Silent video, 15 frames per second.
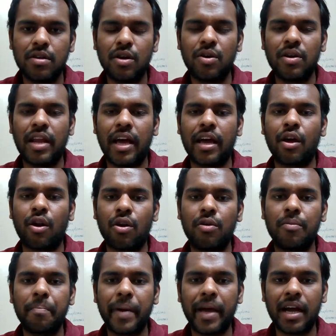or like
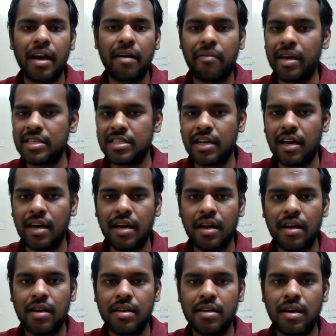rompe cabeza.
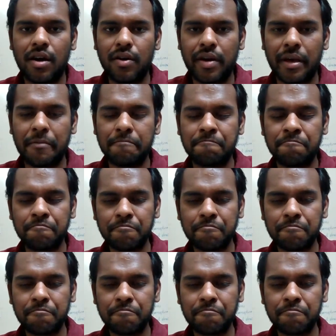Okay.